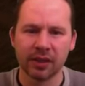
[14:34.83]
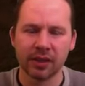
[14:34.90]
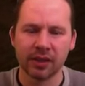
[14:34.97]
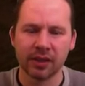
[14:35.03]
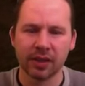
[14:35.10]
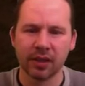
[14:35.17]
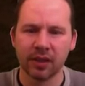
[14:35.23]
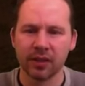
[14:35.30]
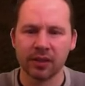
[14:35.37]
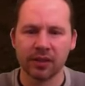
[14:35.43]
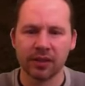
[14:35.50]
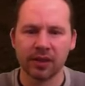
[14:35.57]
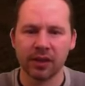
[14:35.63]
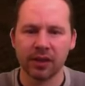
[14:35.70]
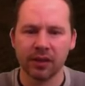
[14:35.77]
Like you can
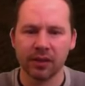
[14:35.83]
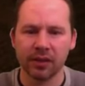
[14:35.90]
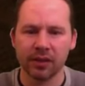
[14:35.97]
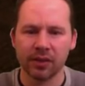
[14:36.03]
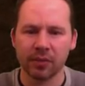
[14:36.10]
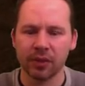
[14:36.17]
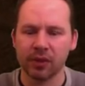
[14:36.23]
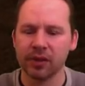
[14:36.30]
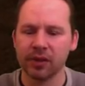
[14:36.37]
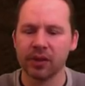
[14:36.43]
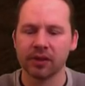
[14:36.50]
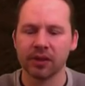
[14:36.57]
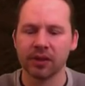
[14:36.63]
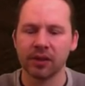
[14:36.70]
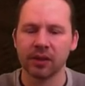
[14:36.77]
see how I just put things
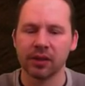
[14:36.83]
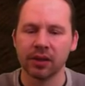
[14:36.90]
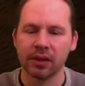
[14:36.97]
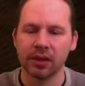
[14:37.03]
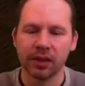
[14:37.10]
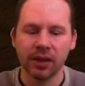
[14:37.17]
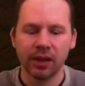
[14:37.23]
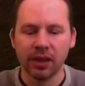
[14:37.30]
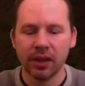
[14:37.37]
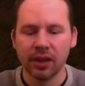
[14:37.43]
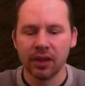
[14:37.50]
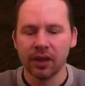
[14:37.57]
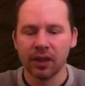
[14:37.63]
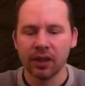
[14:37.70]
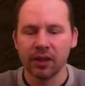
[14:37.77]
in here
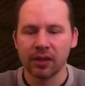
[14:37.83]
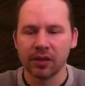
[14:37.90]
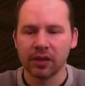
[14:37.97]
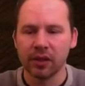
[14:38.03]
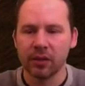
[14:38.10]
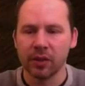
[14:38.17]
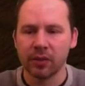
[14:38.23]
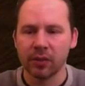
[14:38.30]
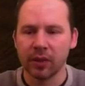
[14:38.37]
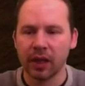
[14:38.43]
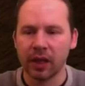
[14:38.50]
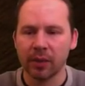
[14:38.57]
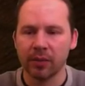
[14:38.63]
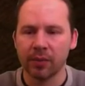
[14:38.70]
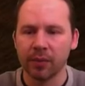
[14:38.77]
and saw what would
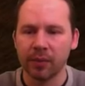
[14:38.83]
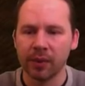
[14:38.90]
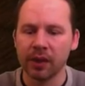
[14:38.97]
happen.